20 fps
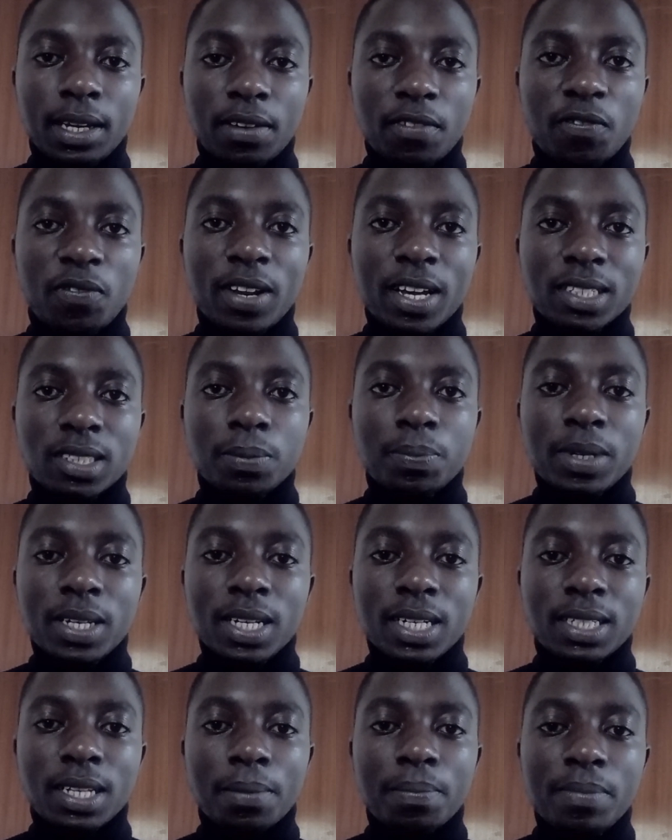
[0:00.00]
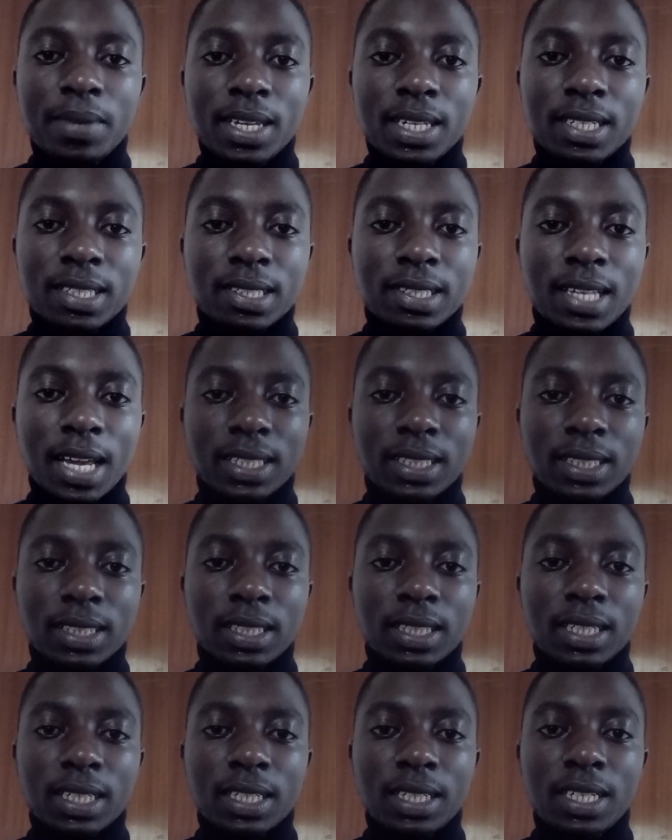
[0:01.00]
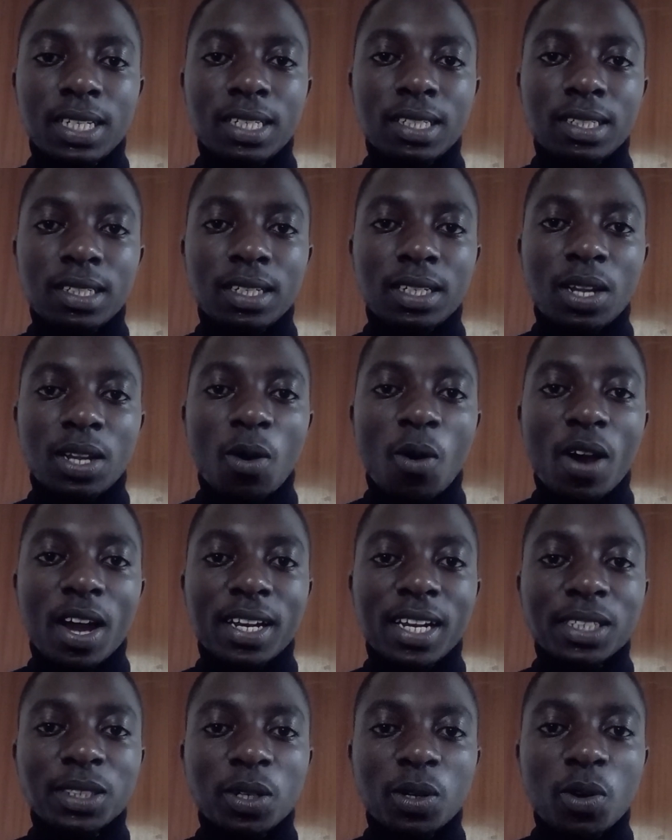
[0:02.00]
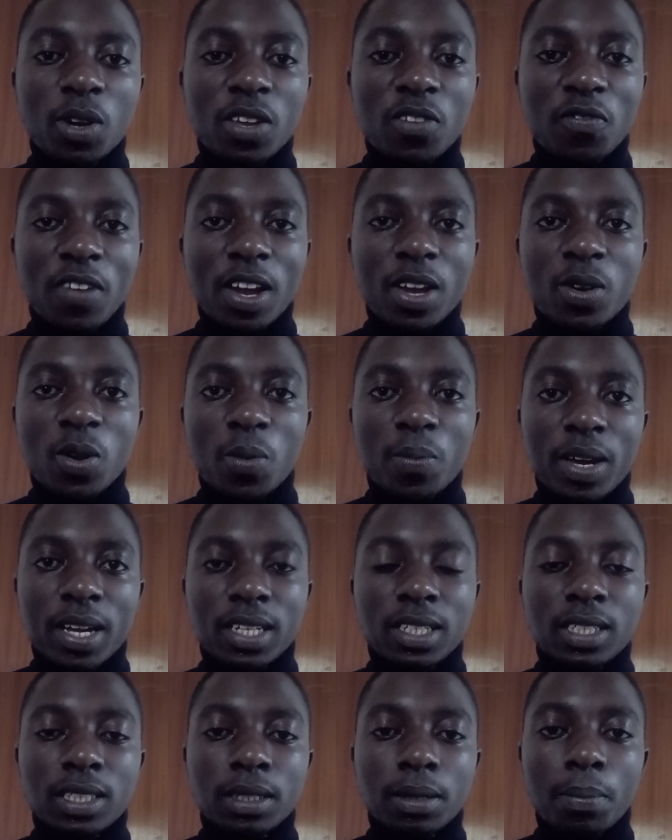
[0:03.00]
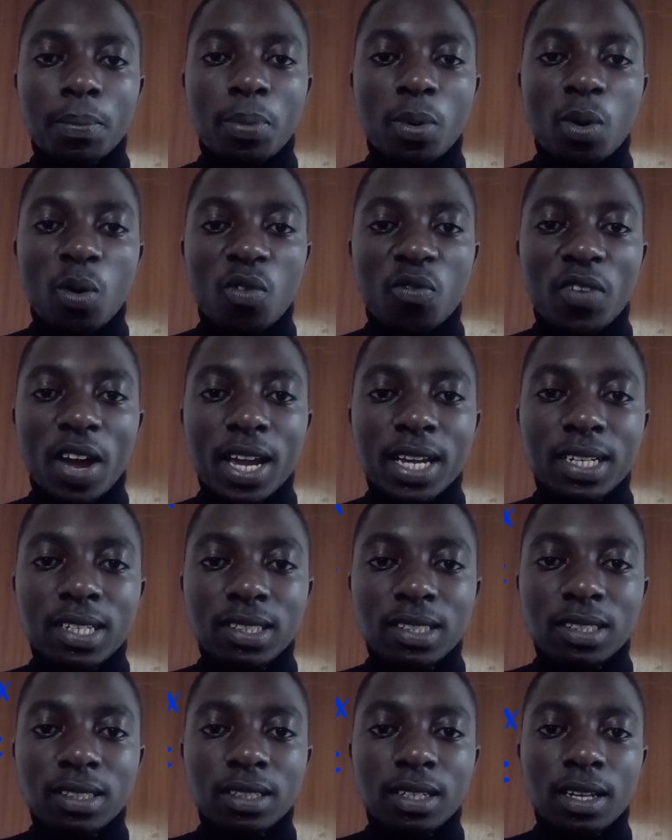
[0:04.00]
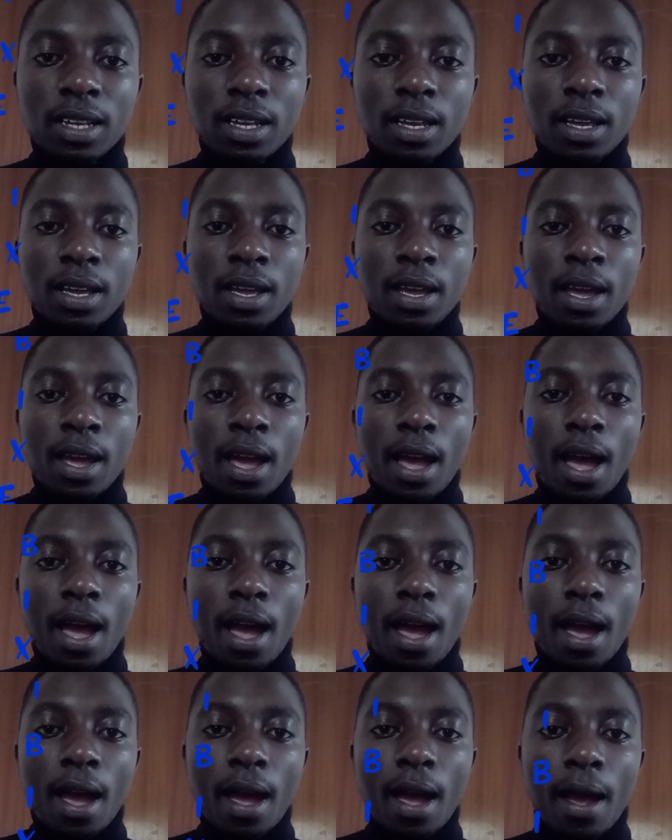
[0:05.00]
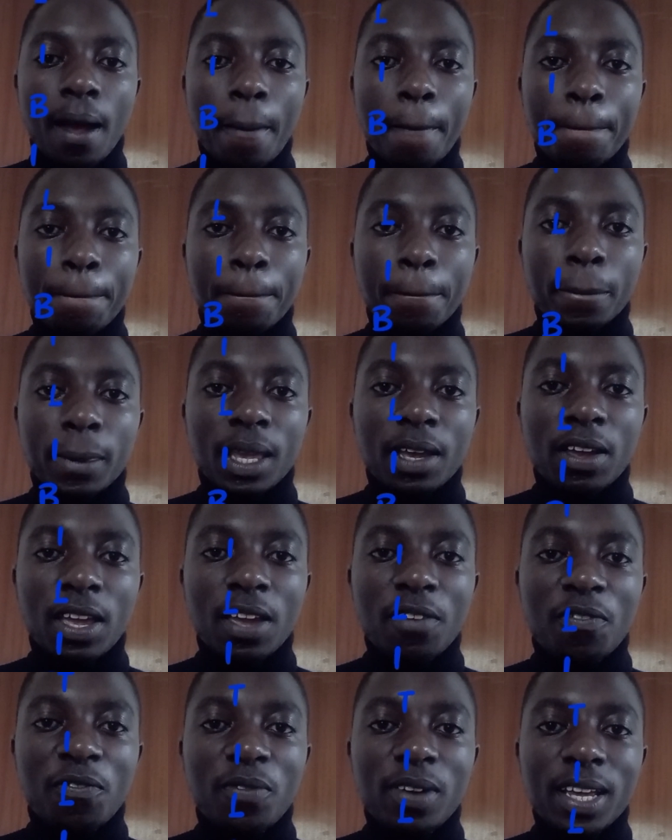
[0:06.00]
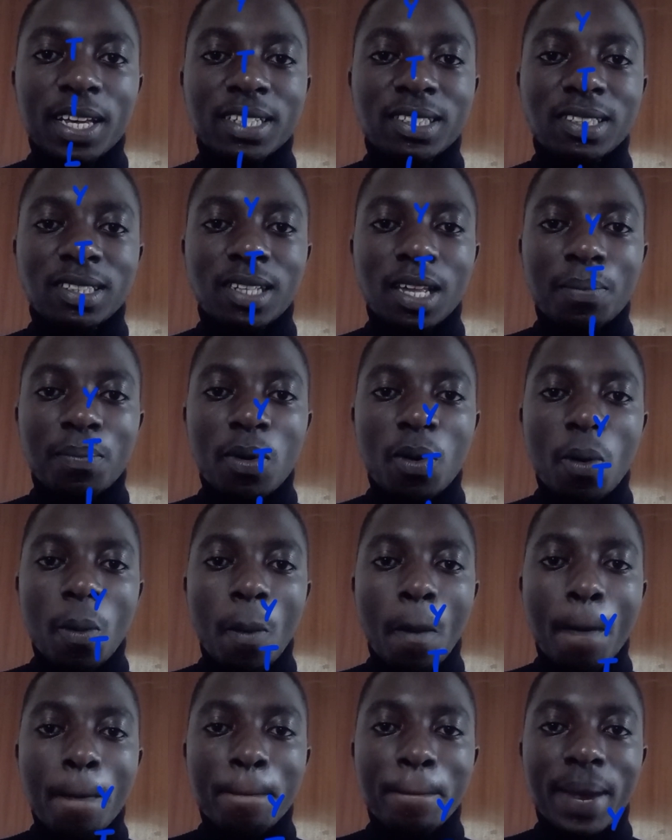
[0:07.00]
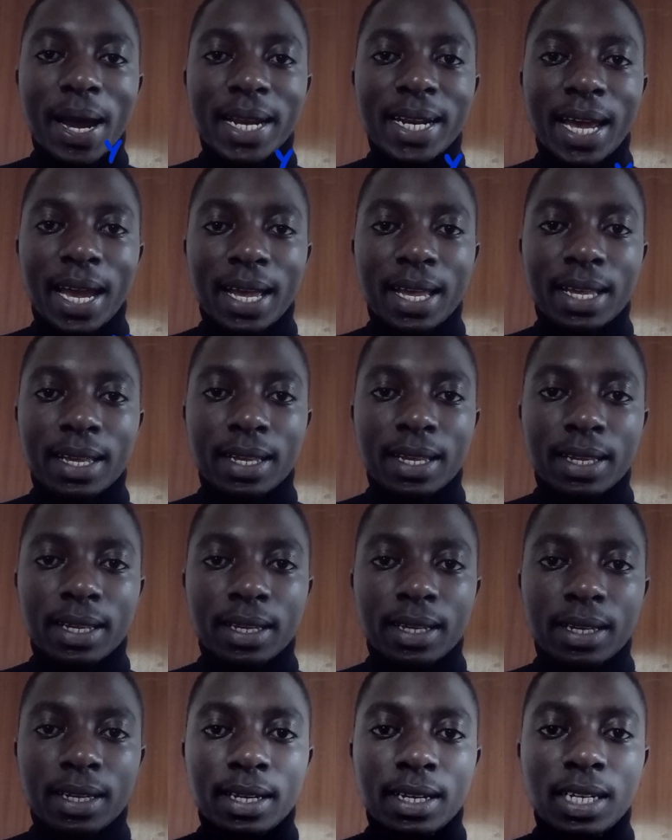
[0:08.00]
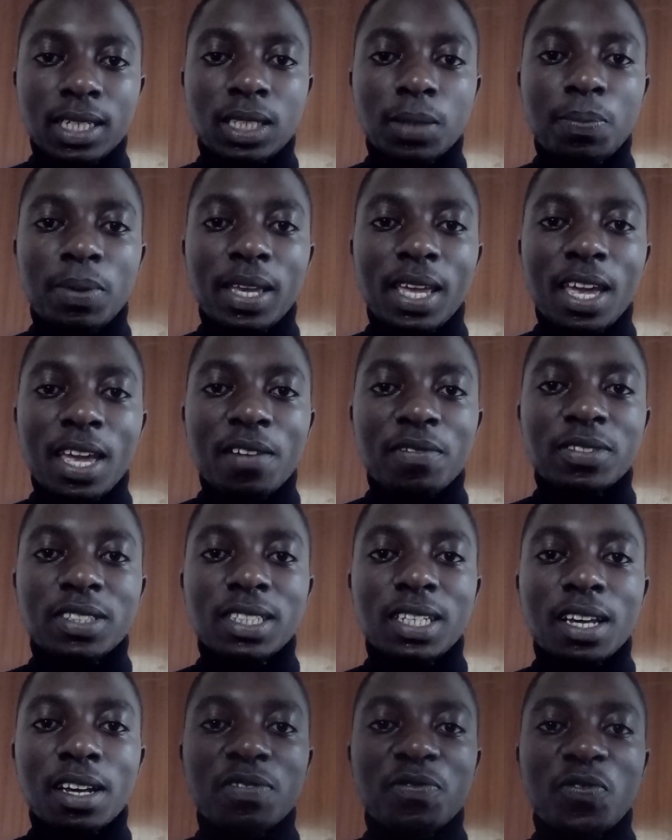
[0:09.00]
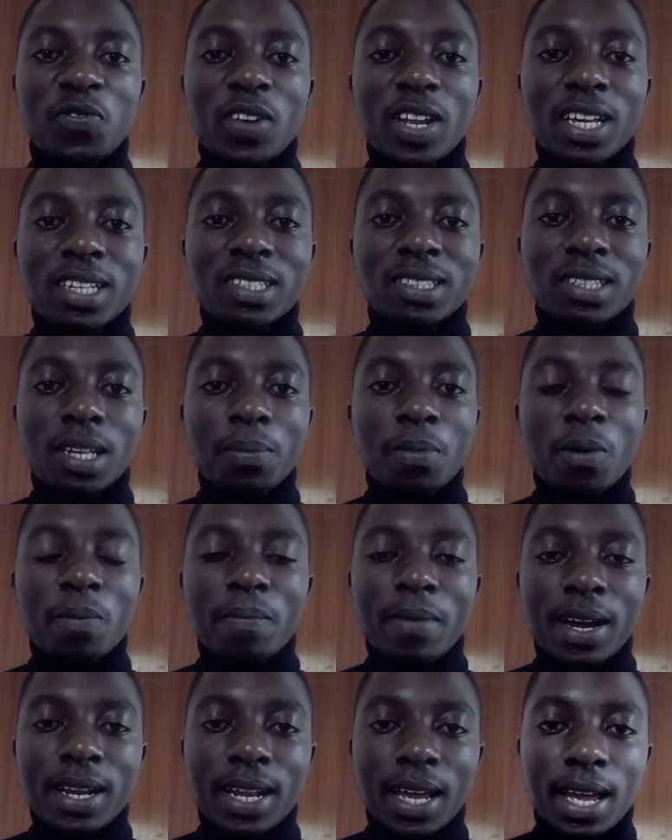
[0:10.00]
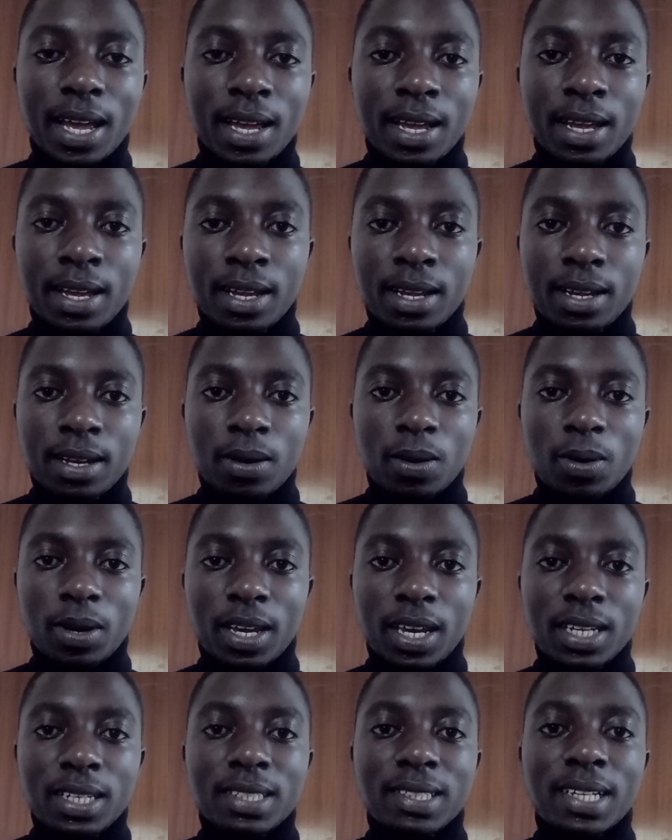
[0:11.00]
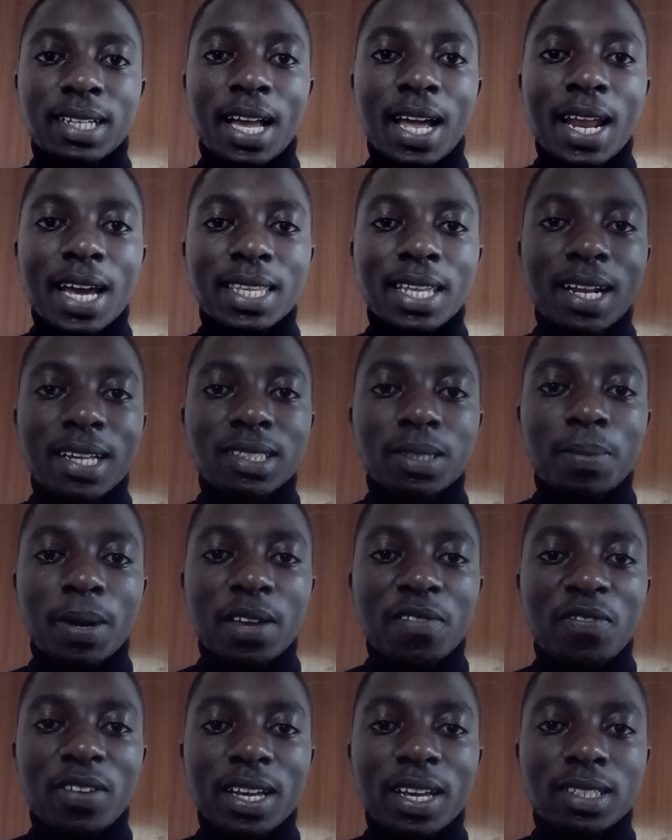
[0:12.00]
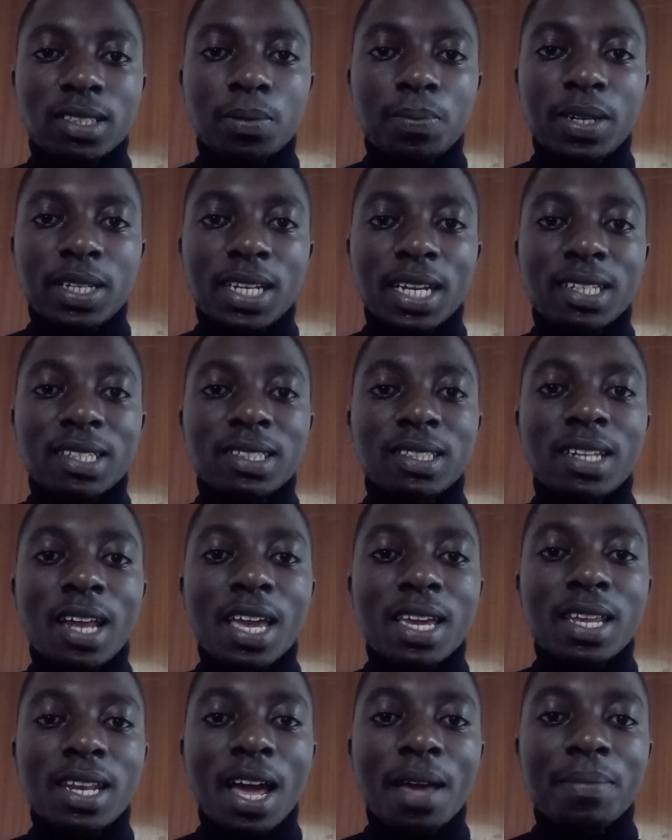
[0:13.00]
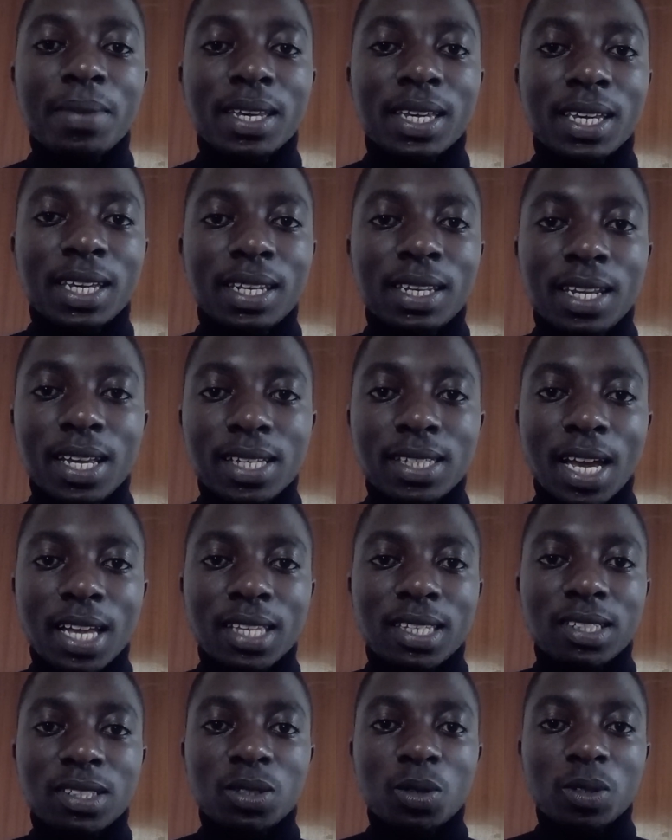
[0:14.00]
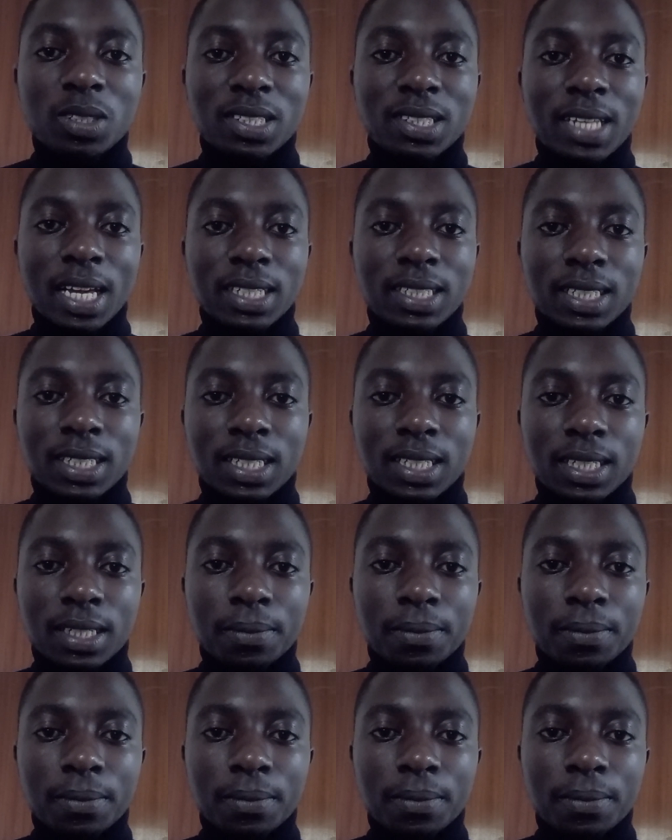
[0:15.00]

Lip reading: Flexibility means that the organizational environment provides a flexible manner. It behaves in a flexible manner. Okay, it is characterized by flexibility. It is dynamic in nature. It is not static.